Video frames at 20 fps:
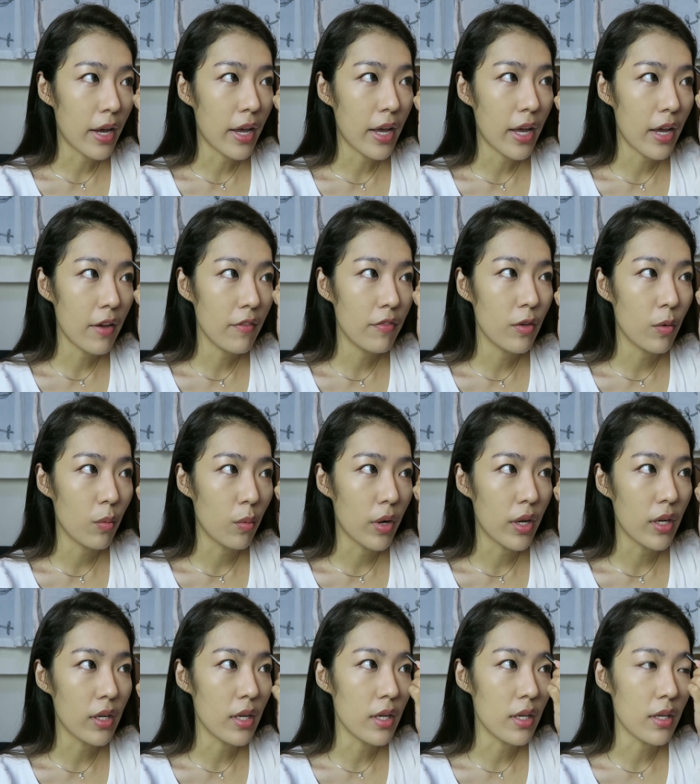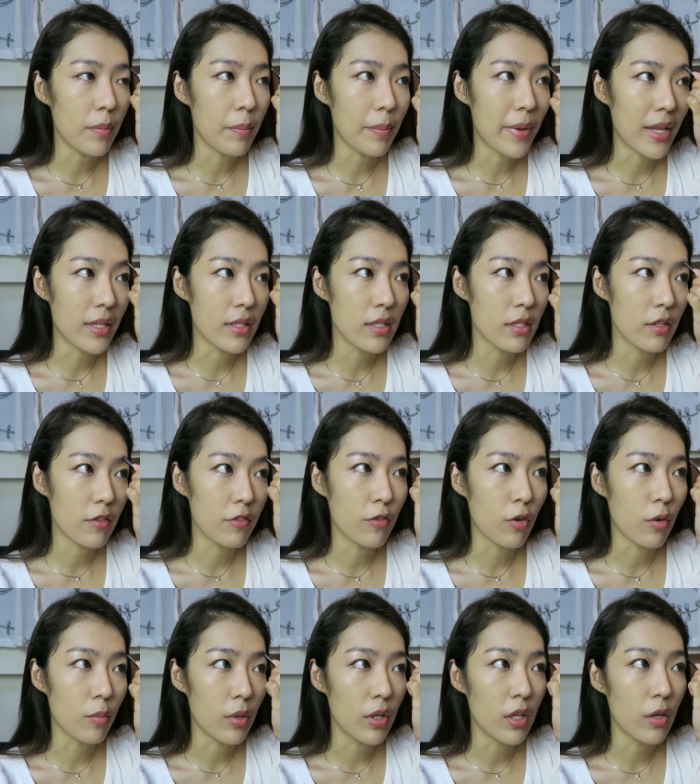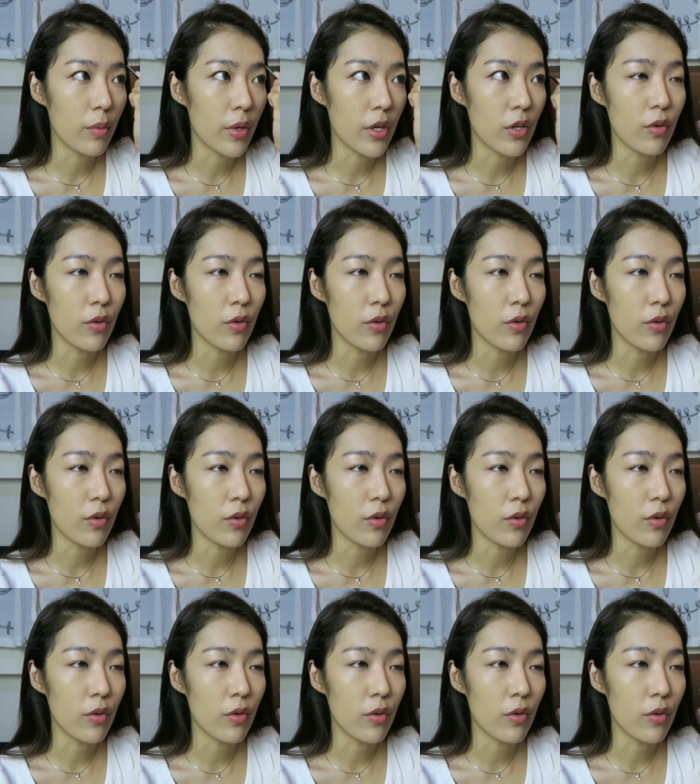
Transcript: have the one in the pencil formula where